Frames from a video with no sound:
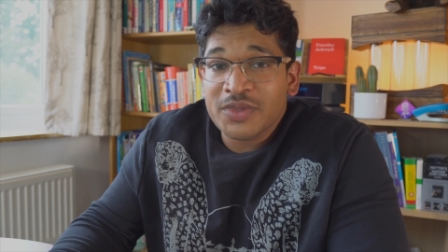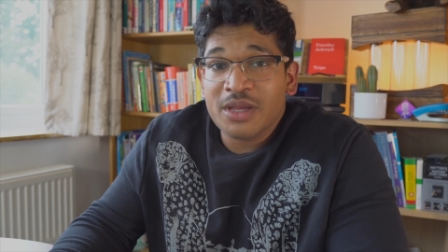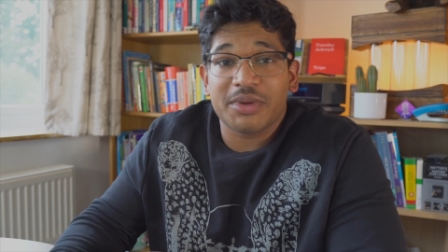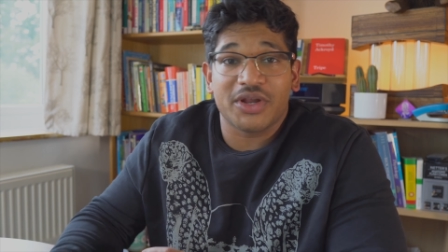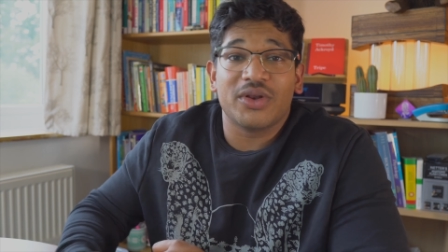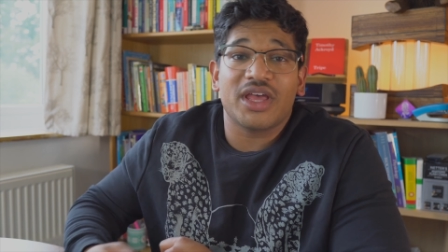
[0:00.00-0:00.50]

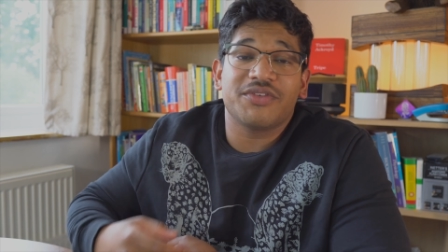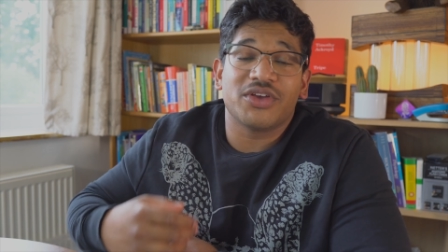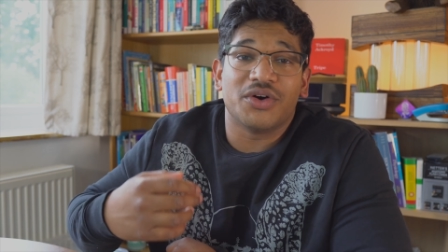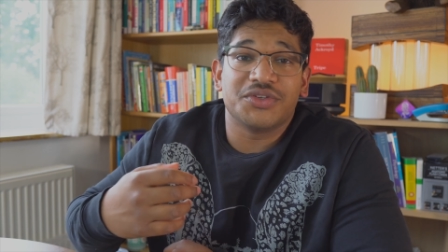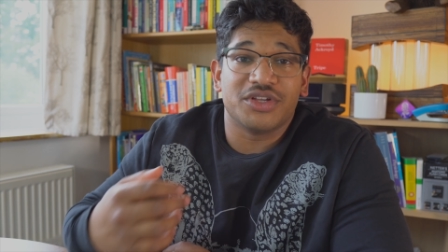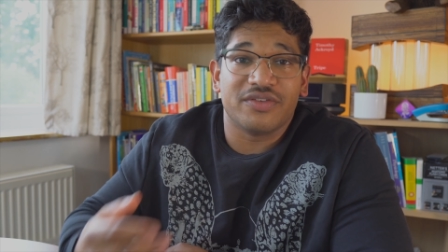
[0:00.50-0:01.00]
But only having
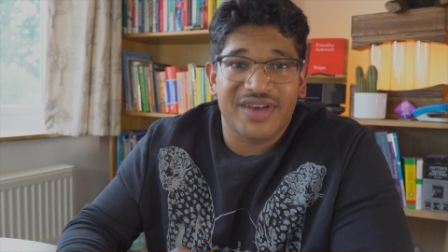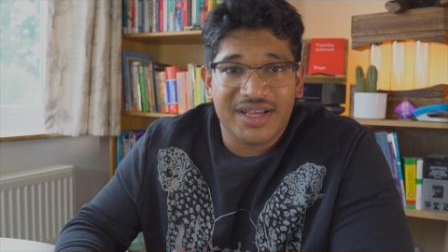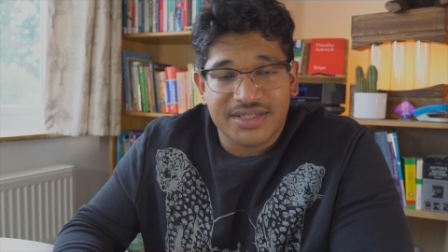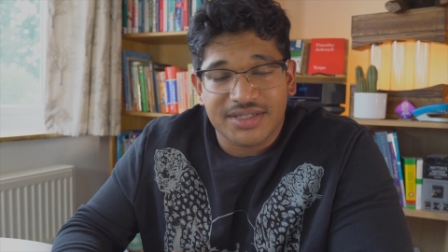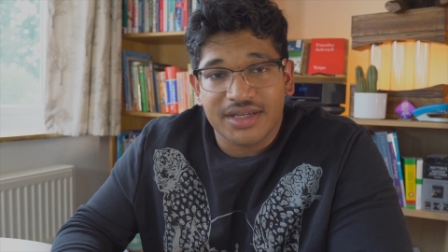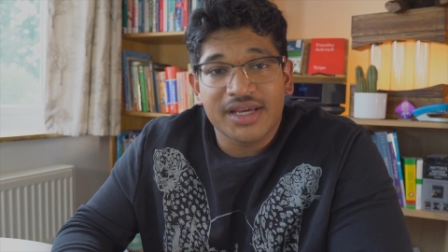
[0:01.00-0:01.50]
gone to
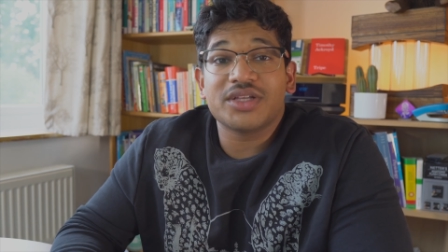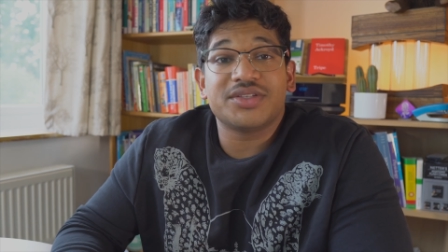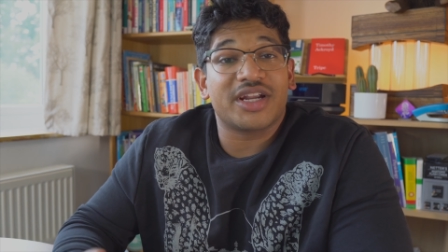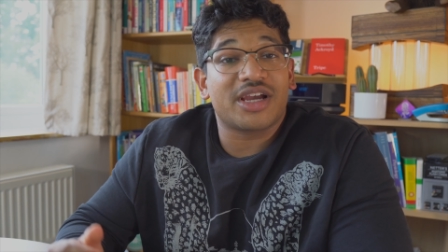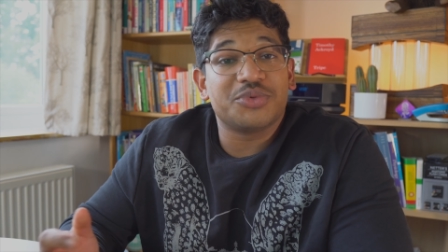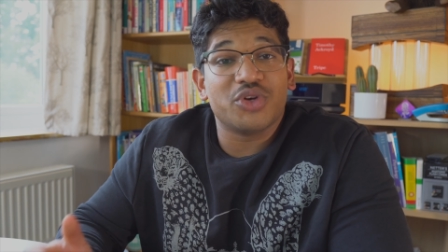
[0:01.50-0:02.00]
university
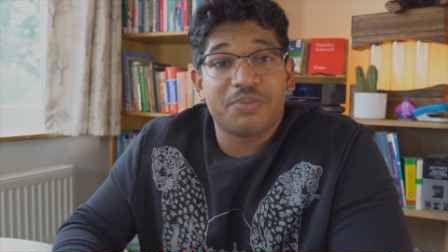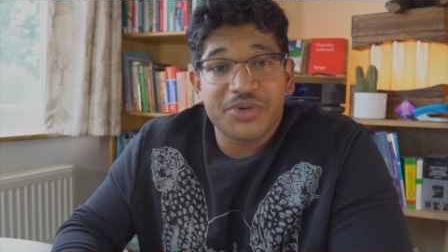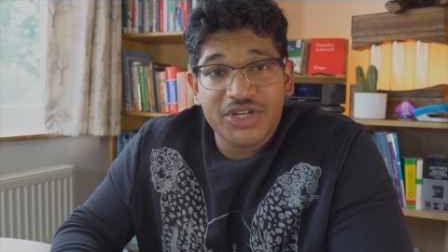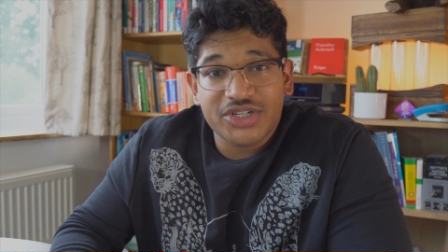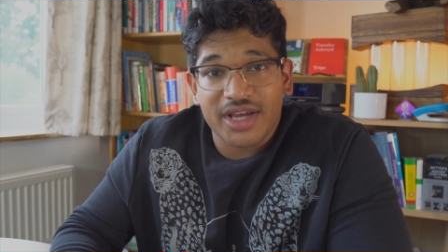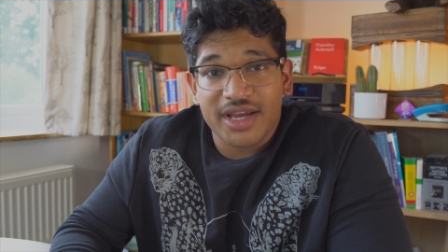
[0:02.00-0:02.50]
did I come to
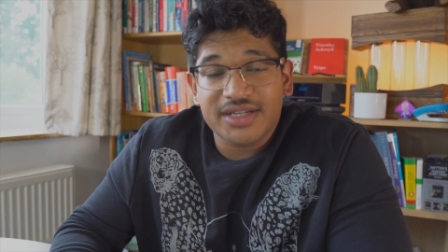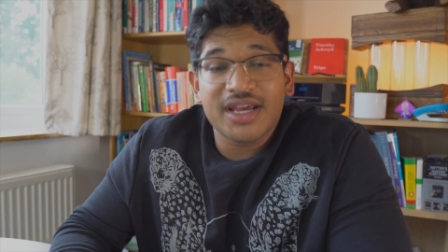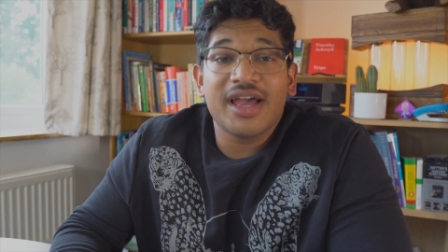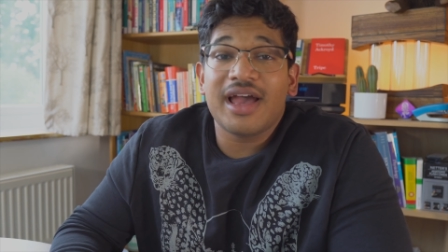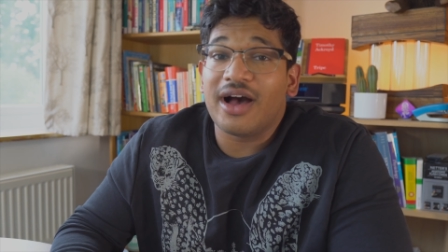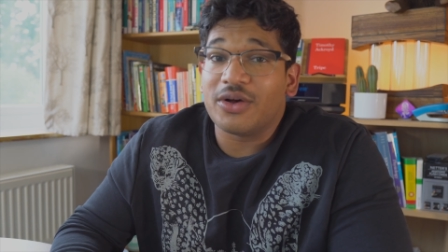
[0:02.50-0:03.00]
appreciate
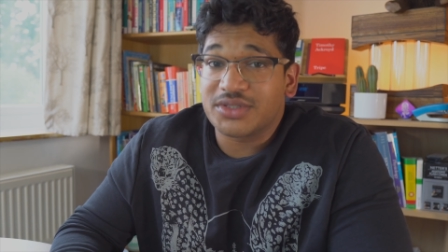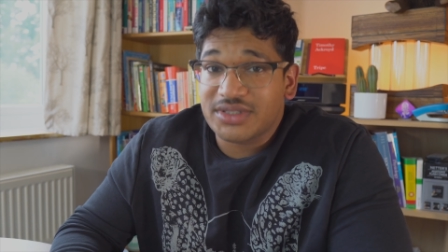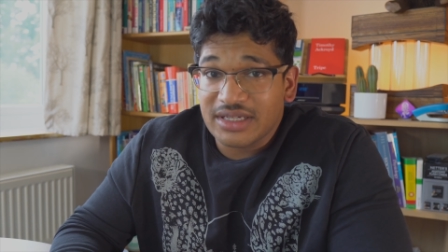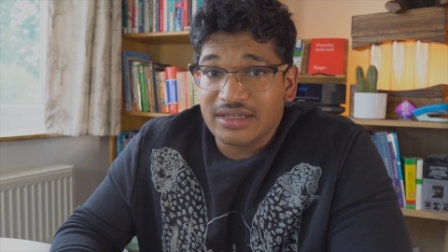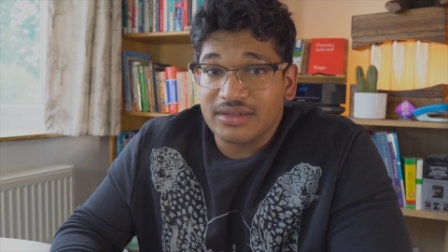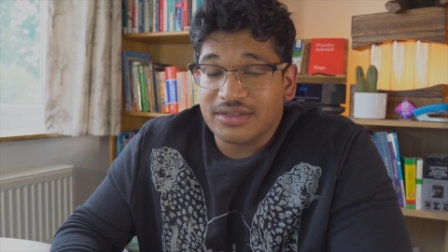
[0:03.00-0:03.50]
how
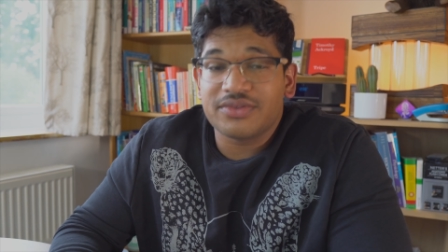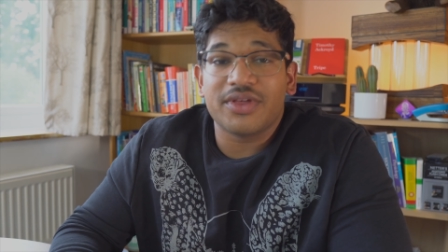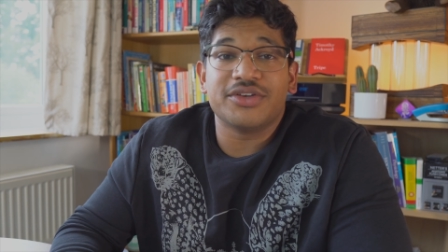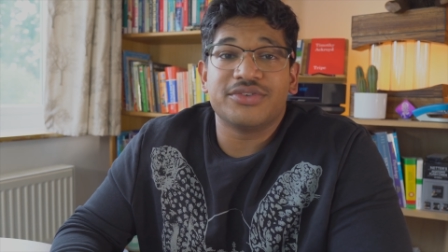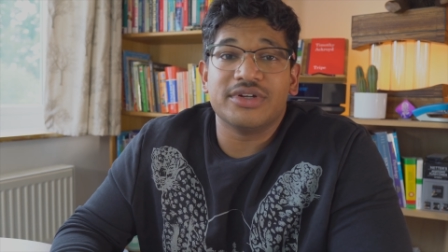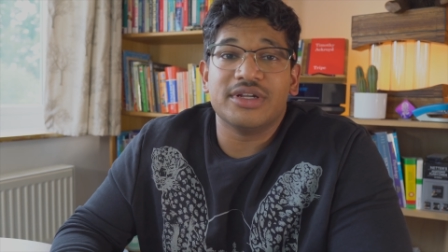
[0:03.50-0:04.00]
skilled they
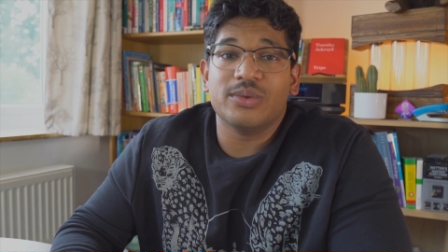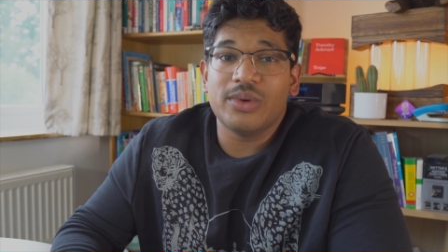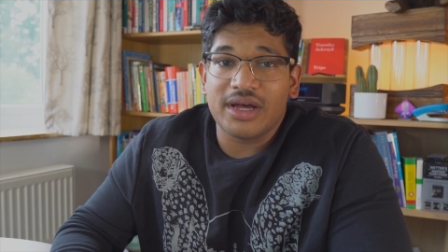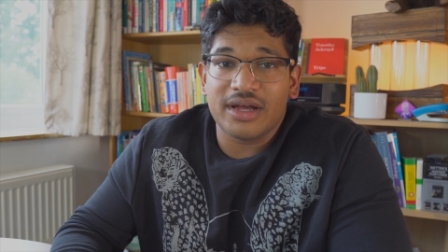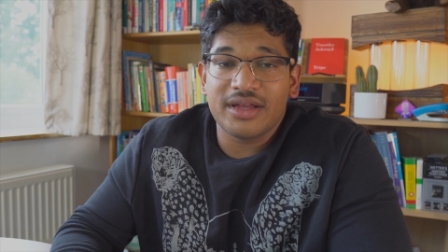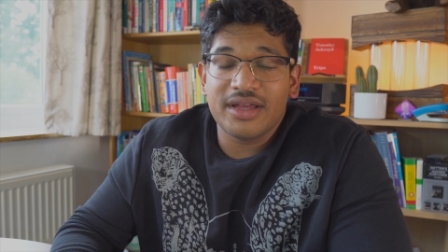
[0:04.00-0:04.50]
truly
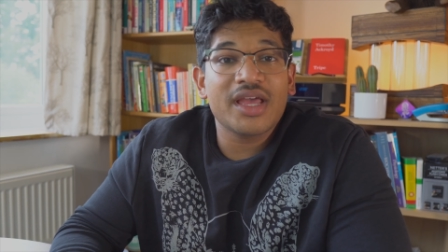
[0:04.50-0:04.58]
were,